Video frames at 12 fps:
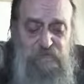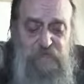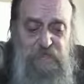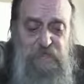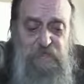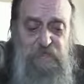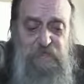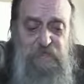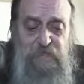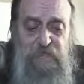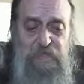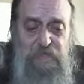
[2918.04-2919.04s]
that,
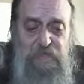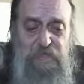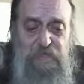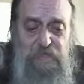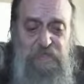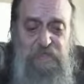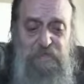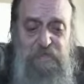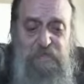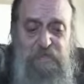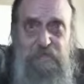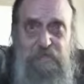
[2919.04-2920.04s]
that uh, we,